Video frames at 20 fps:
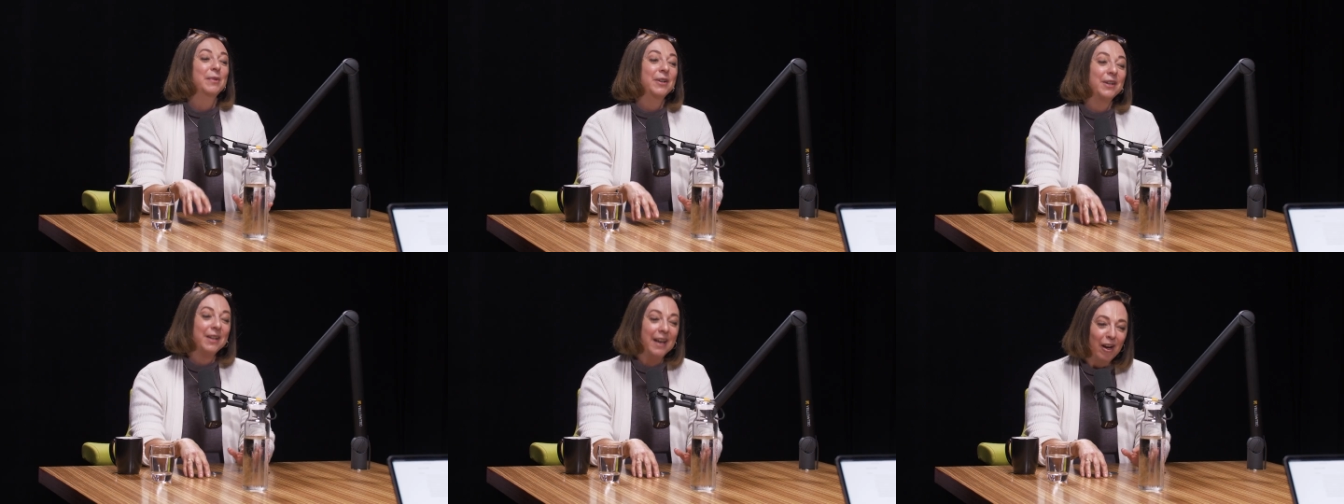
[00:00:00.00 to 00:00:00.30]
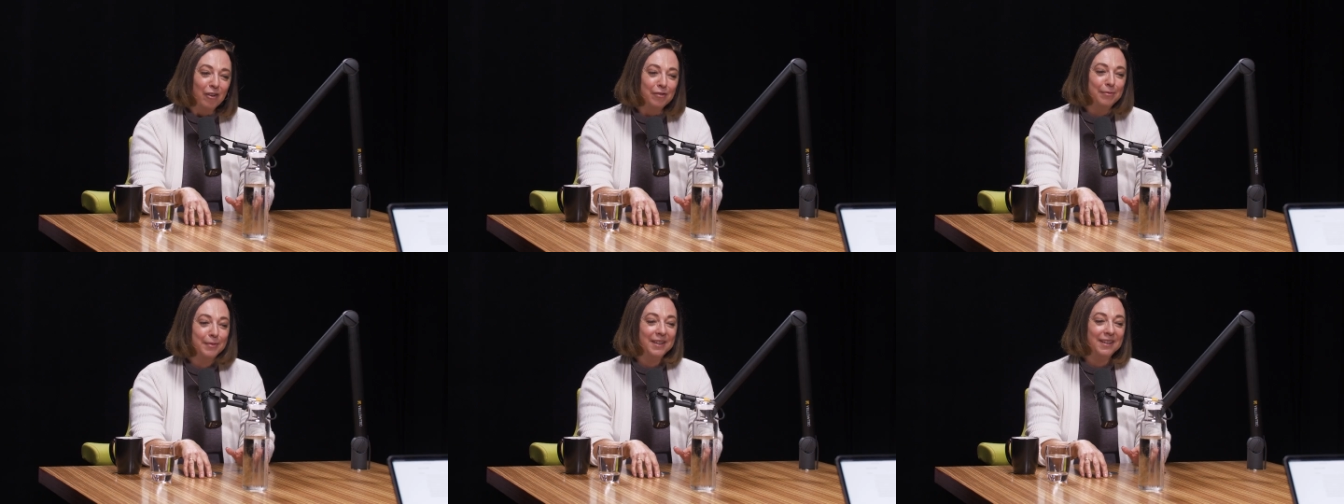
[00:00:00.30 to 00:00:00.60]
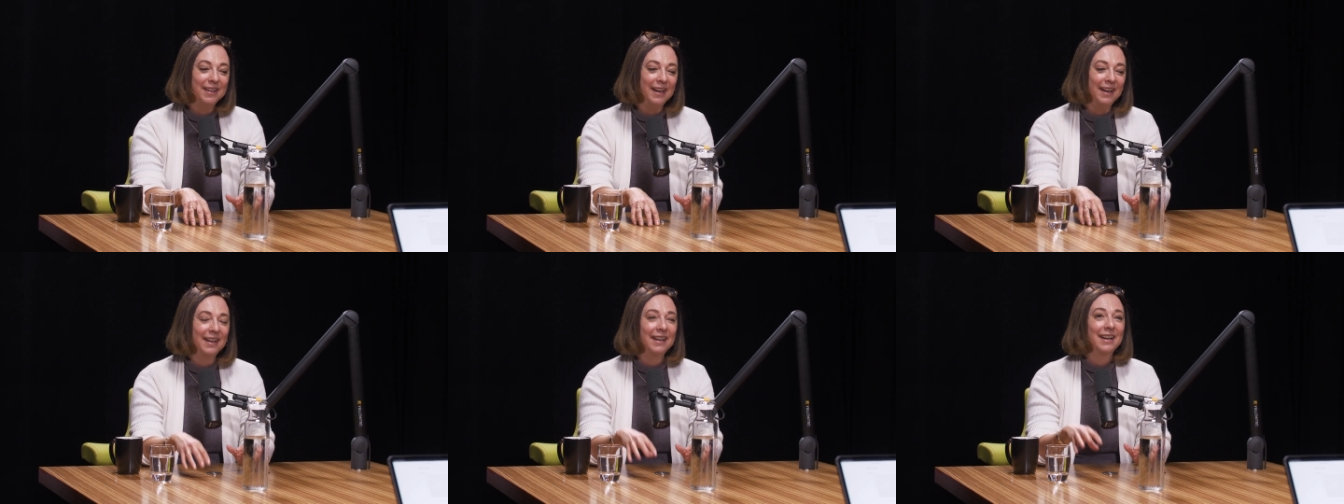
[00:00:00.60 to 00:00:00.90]
Barry Kaufman
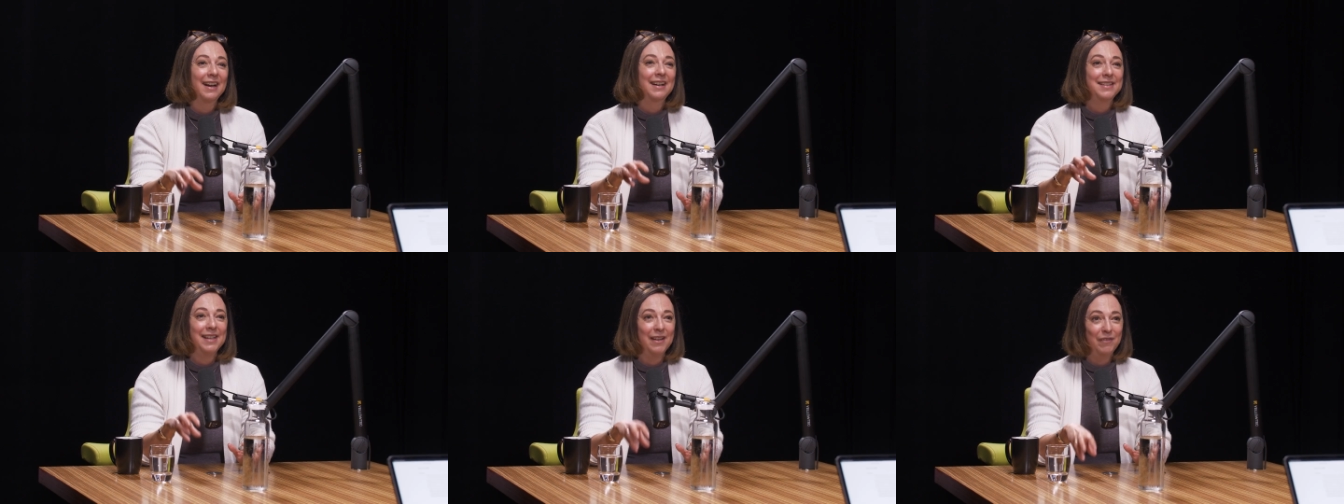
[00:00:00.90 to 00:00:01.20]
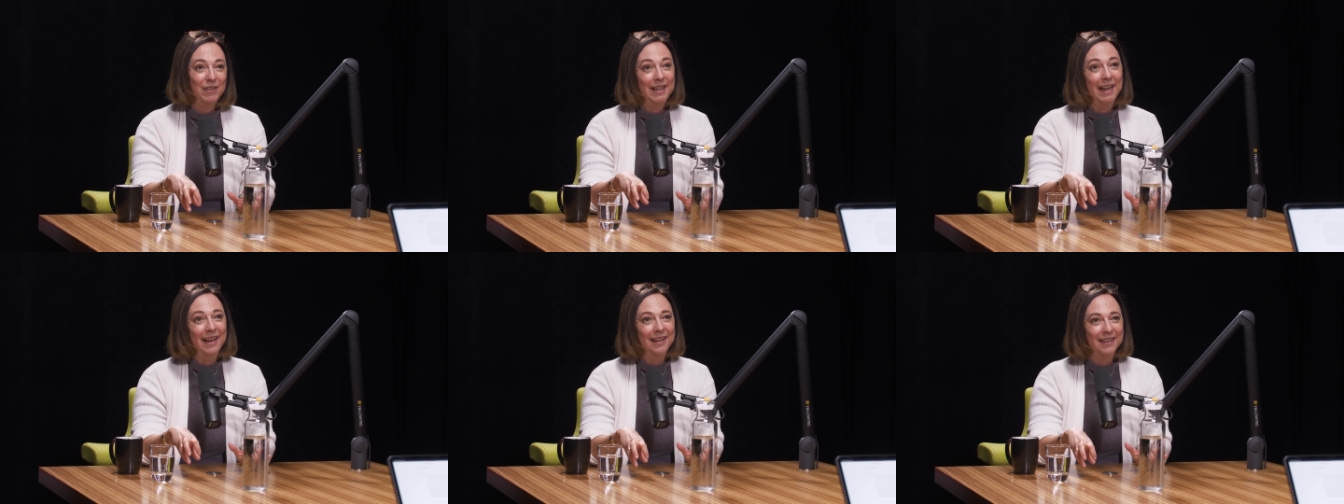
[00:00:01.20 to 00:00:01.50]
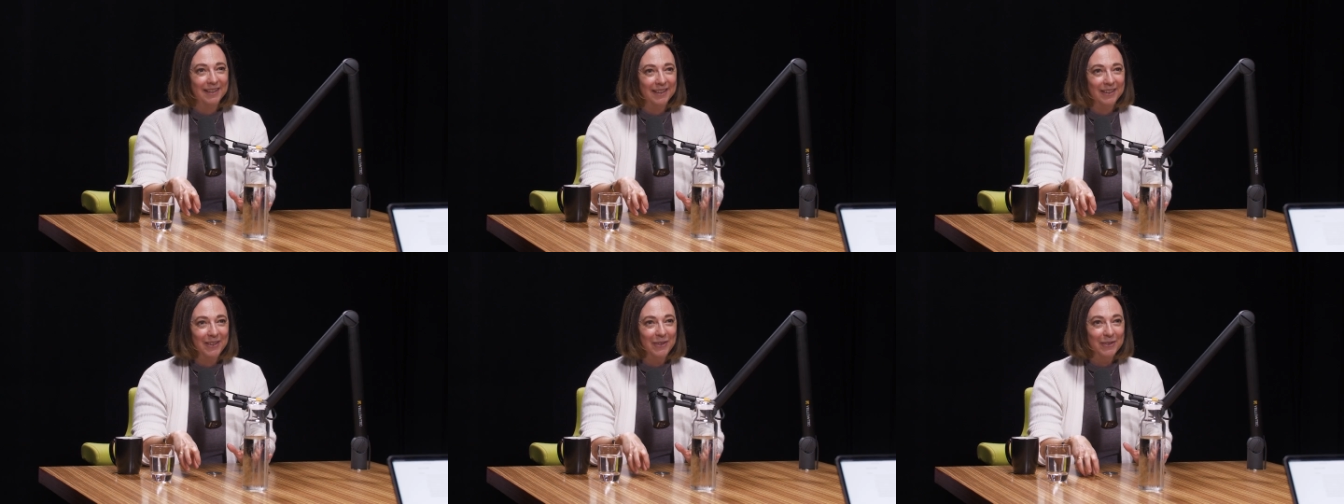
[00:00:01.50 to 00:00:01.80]
and I, and David
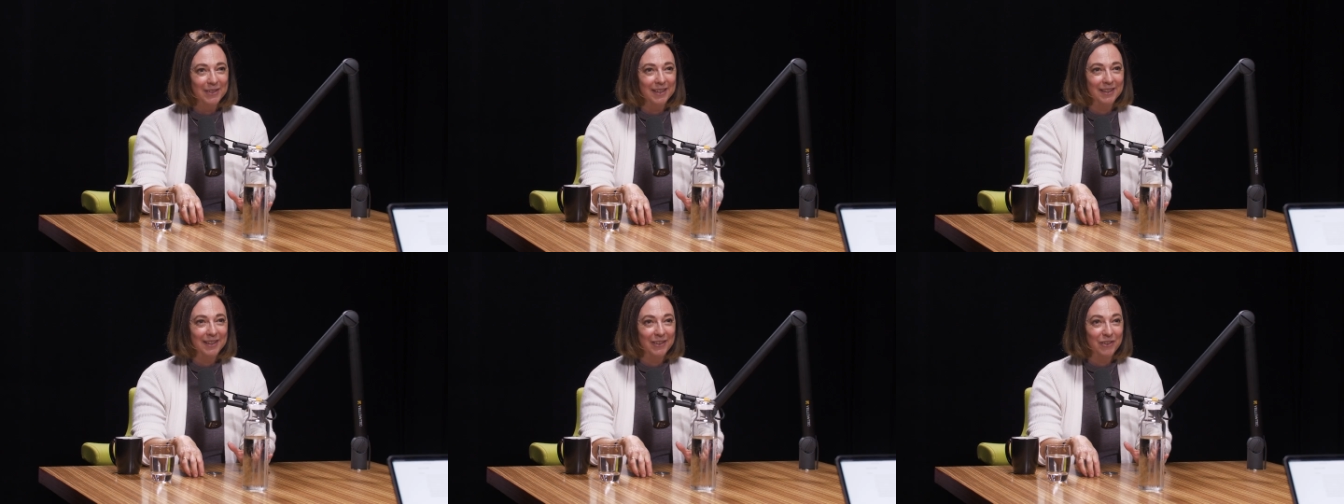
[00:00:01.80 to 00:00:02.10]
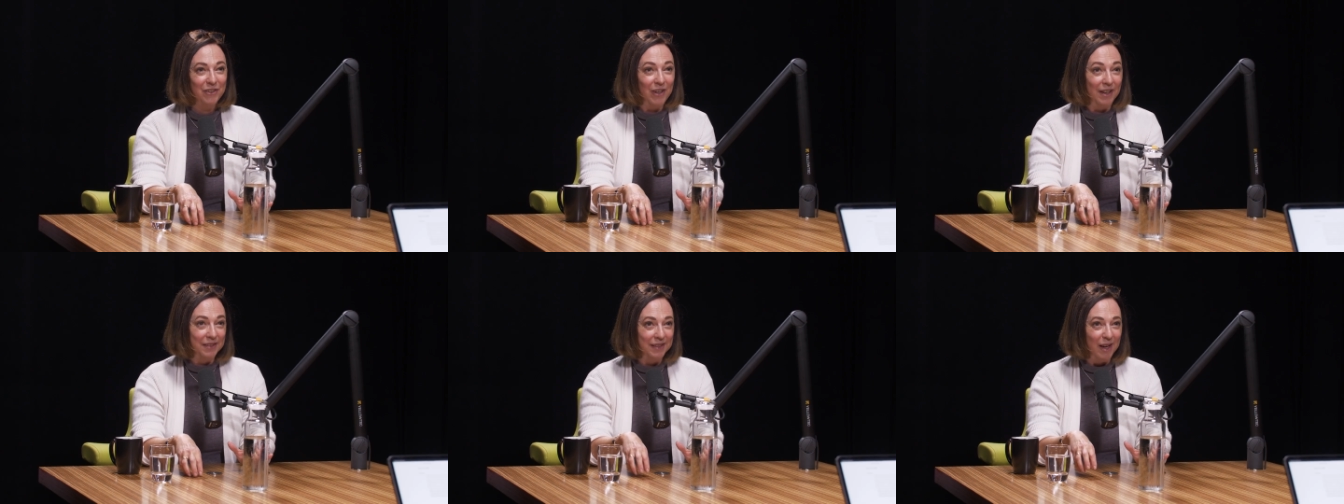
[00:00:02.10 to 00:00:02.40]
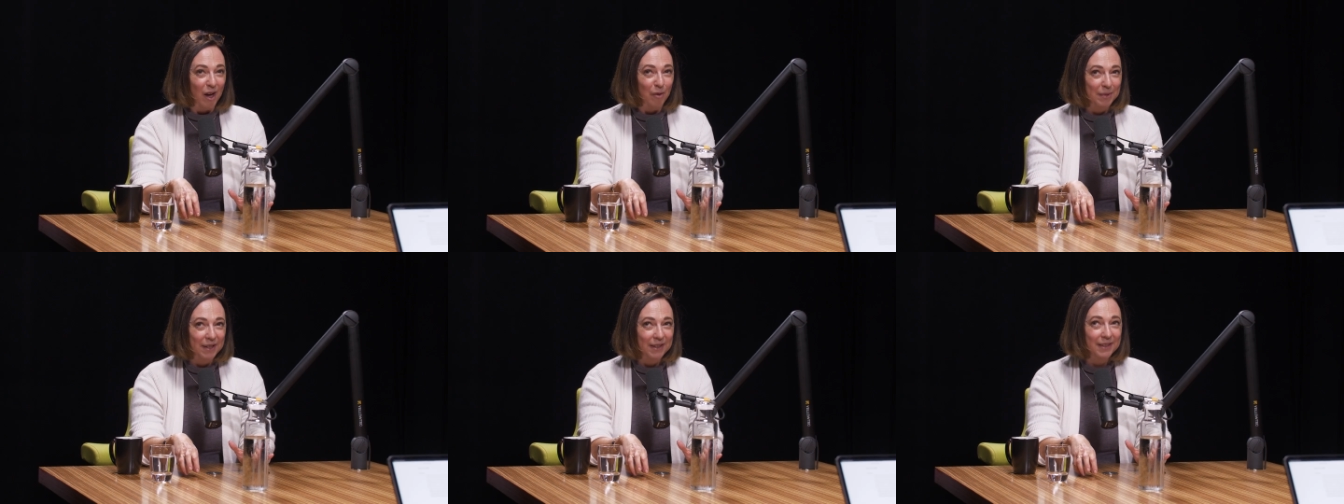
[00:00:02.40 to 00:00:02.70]
Yaden, who's at Johns
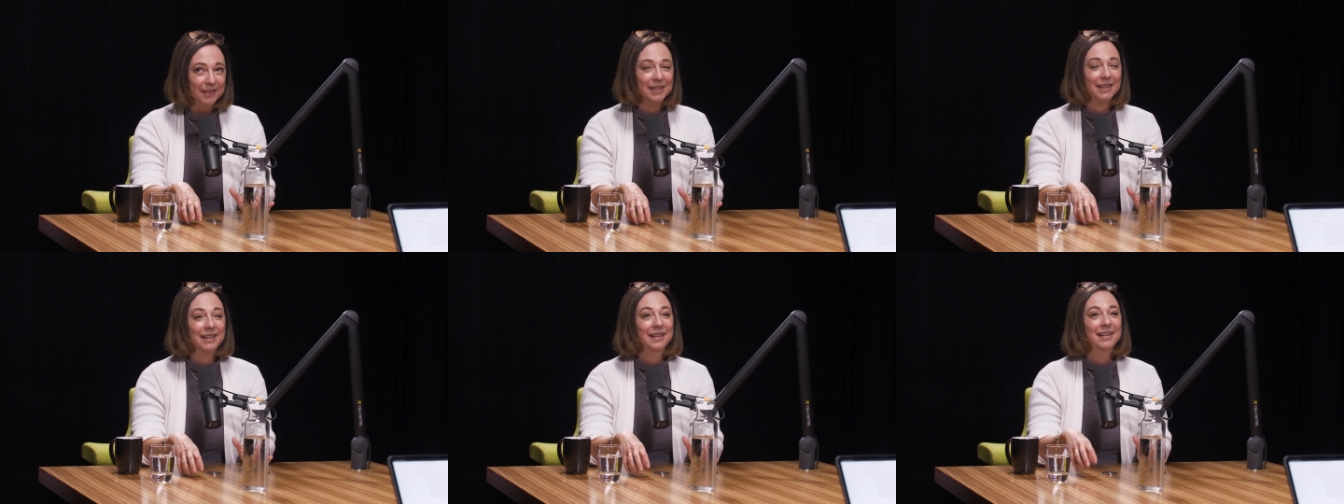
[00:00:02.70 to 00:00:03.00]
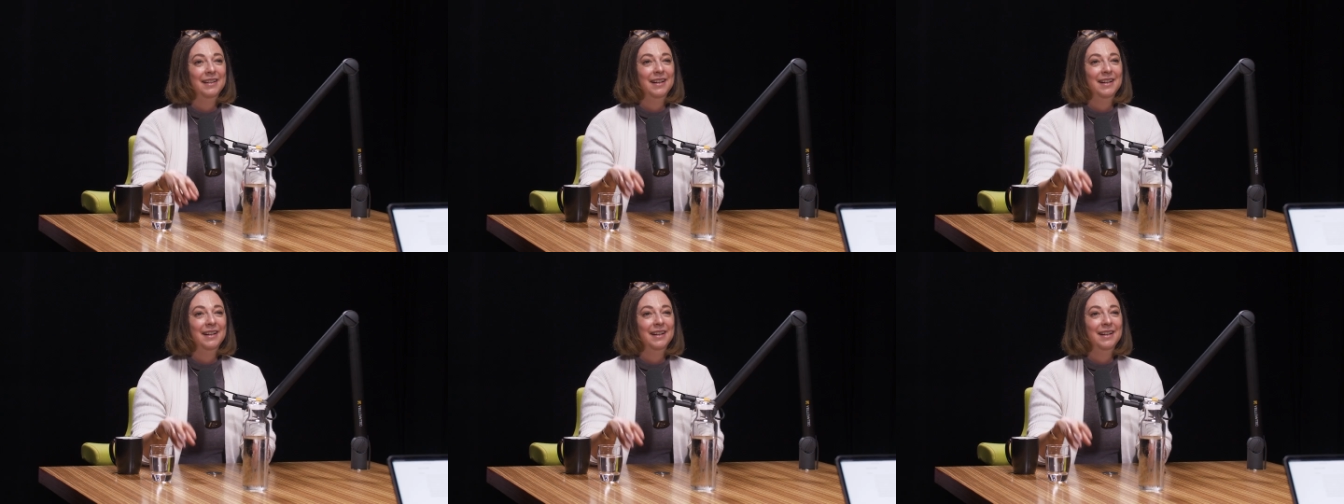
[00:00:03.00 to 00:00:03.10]
Hopkins,